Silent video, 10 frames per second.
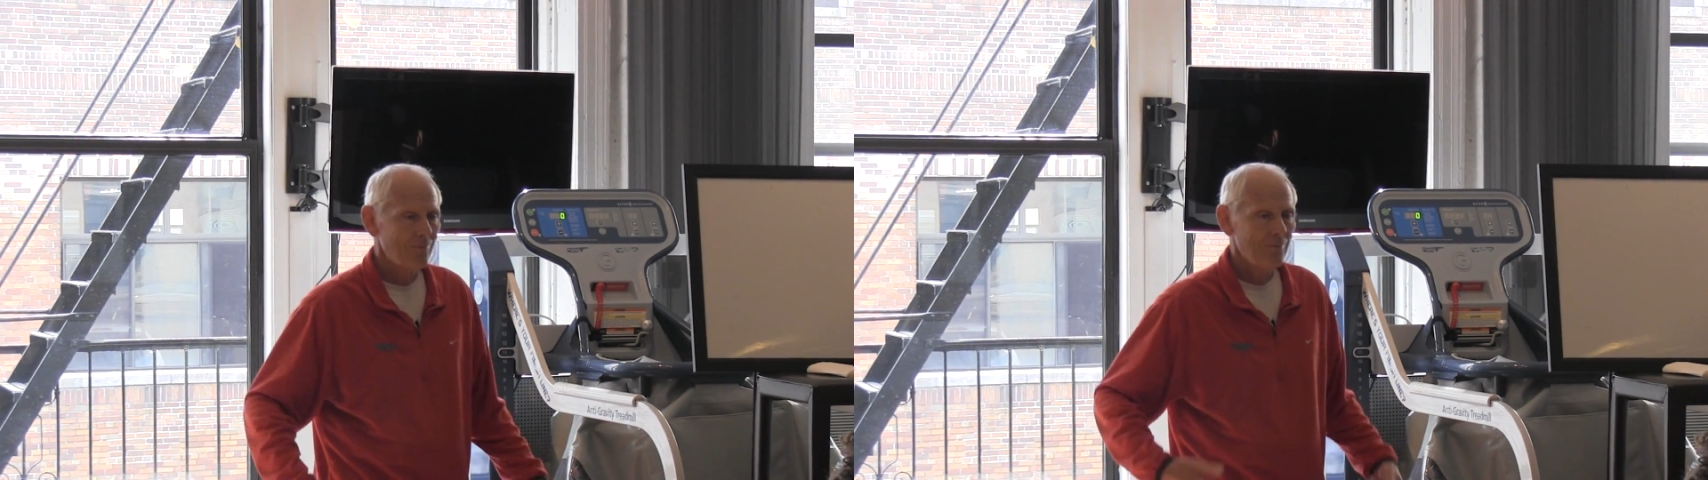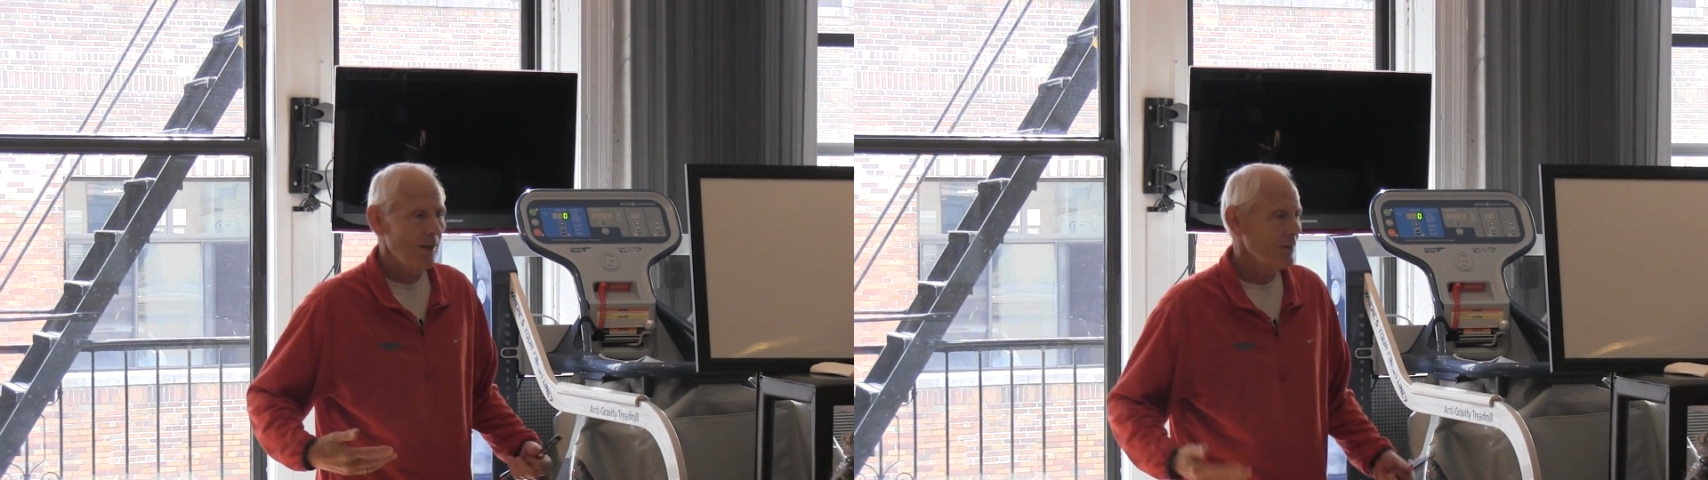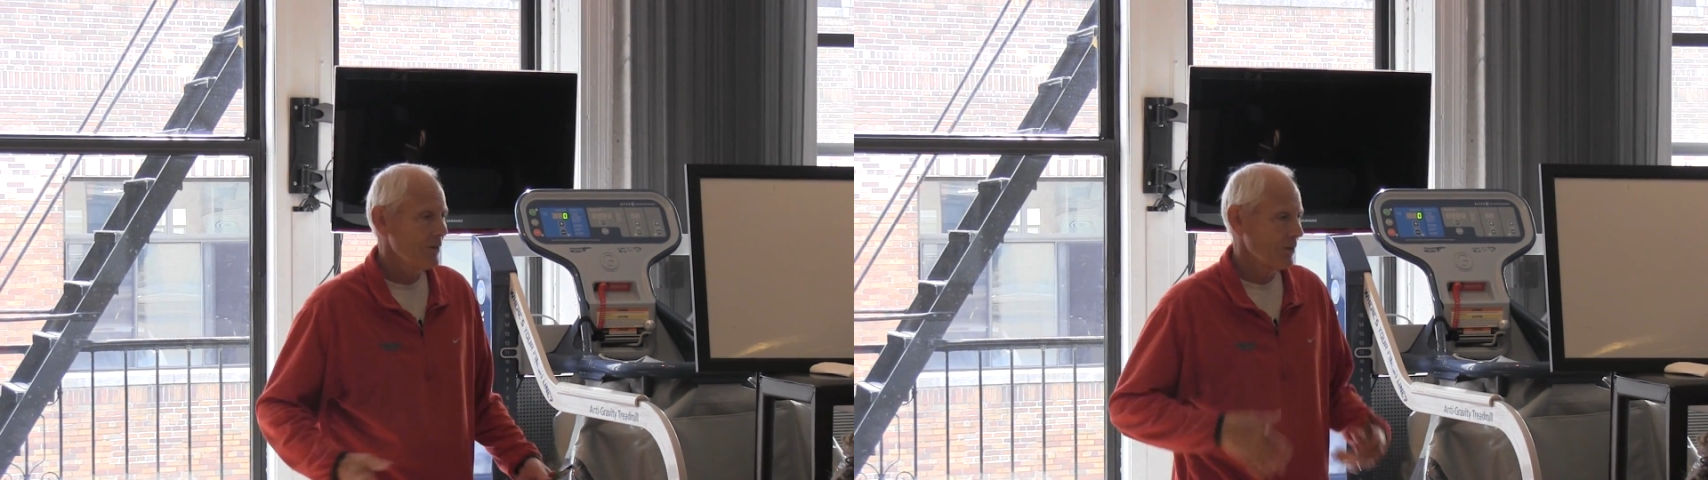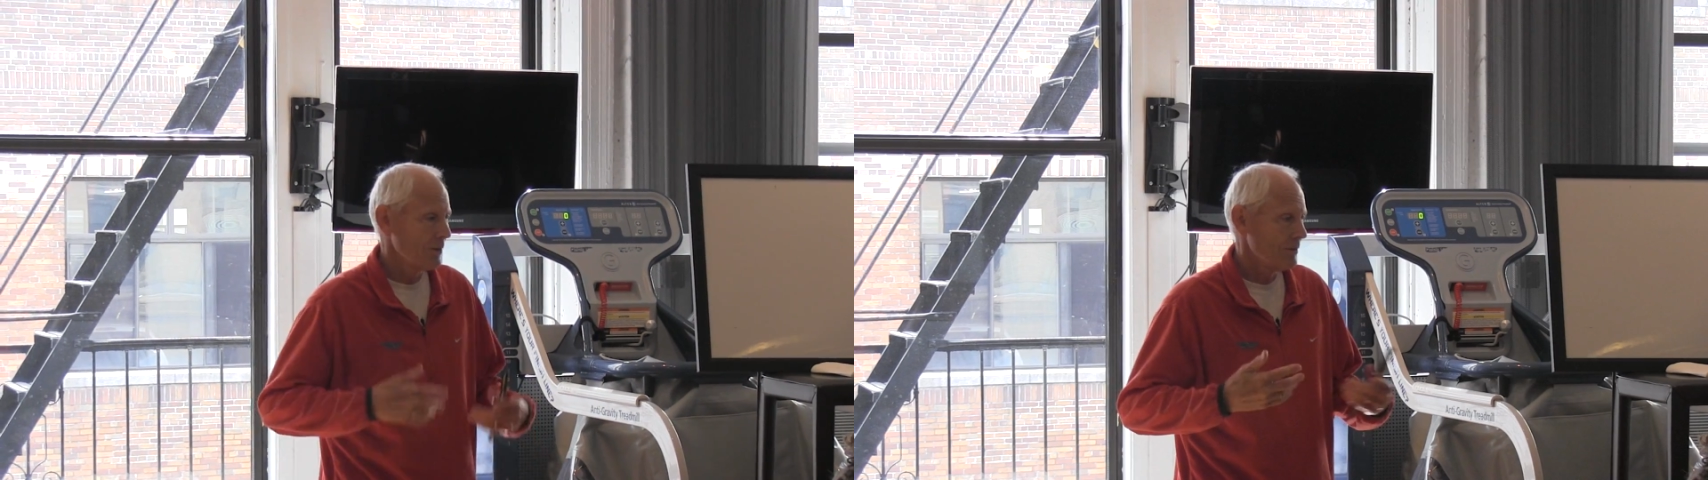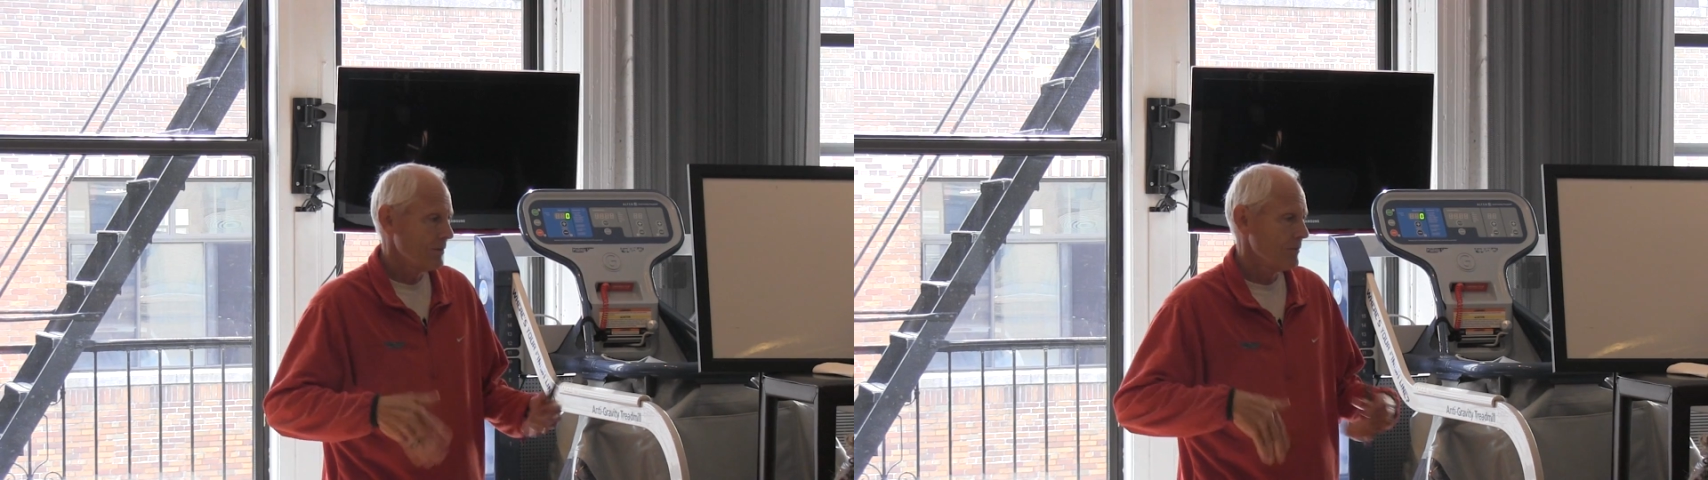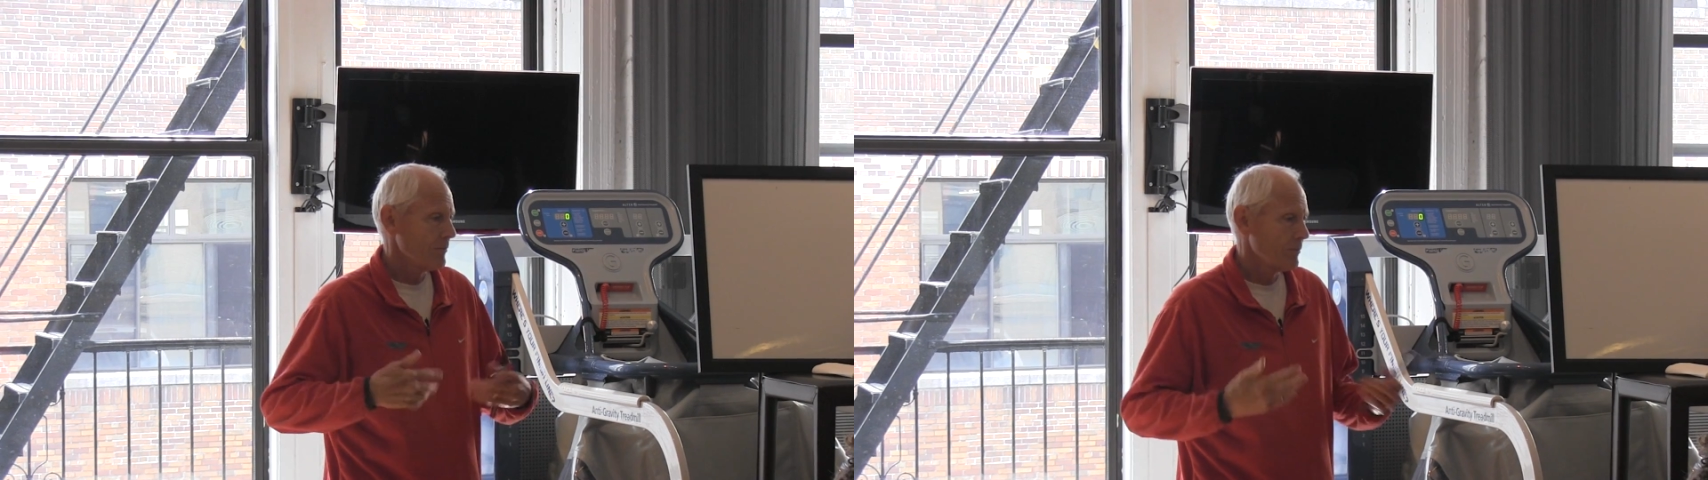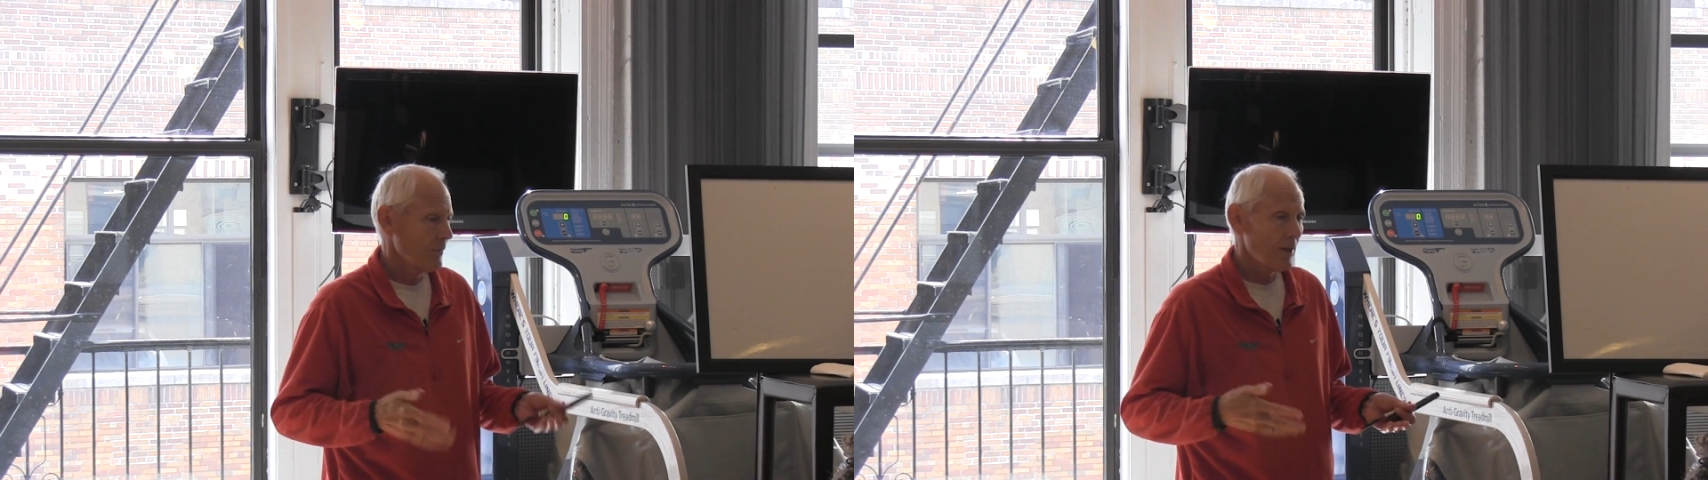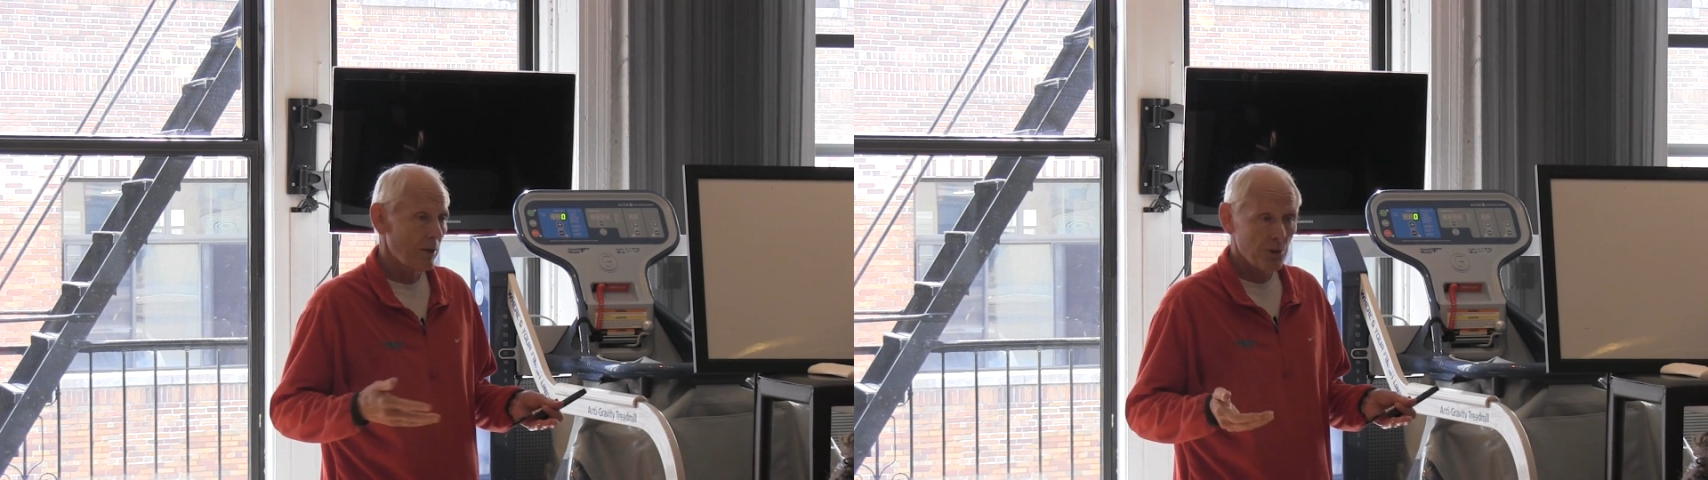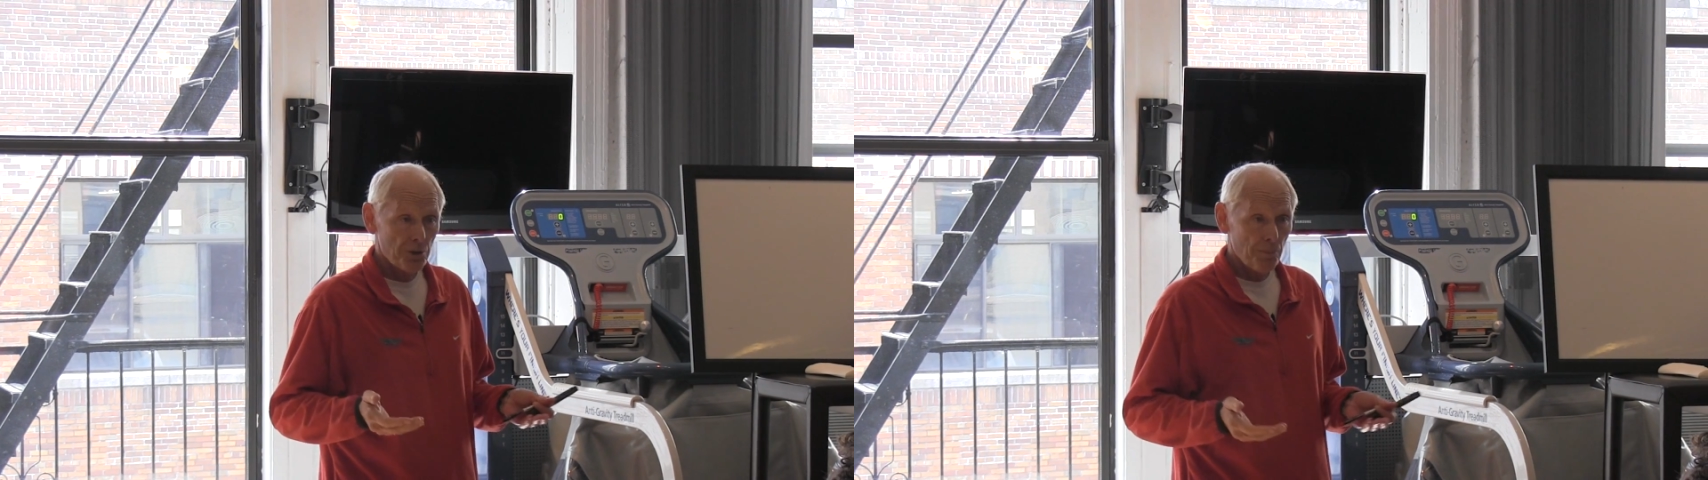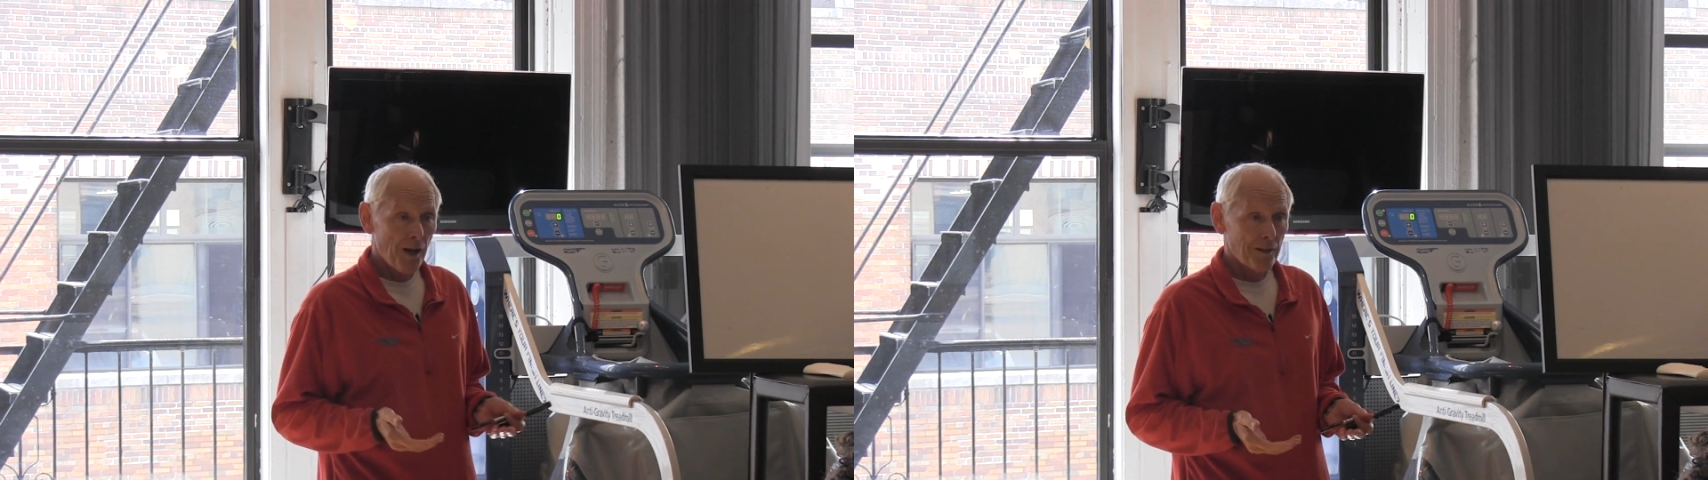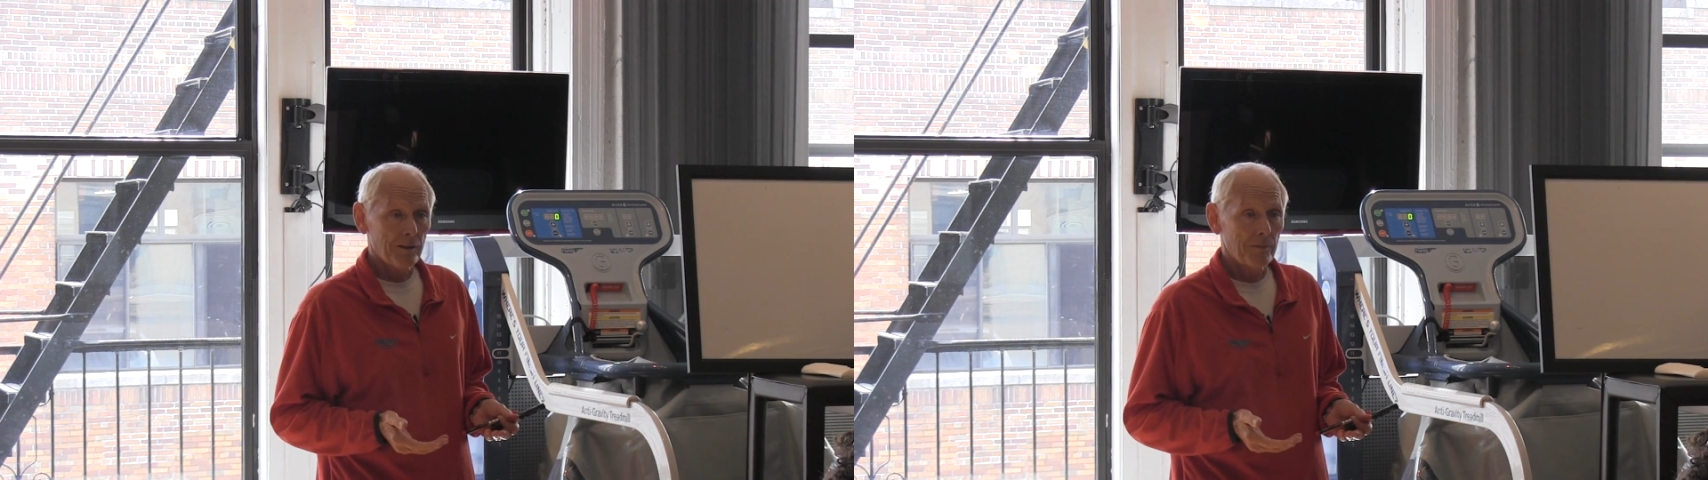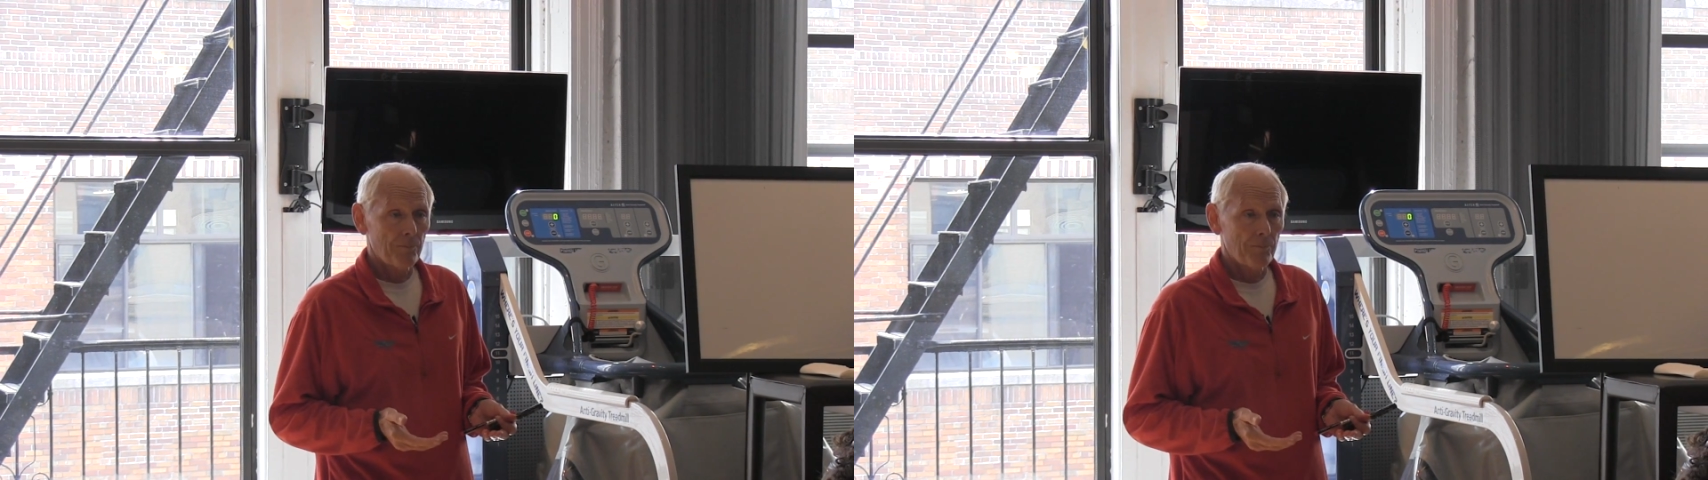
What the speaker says: that are responding.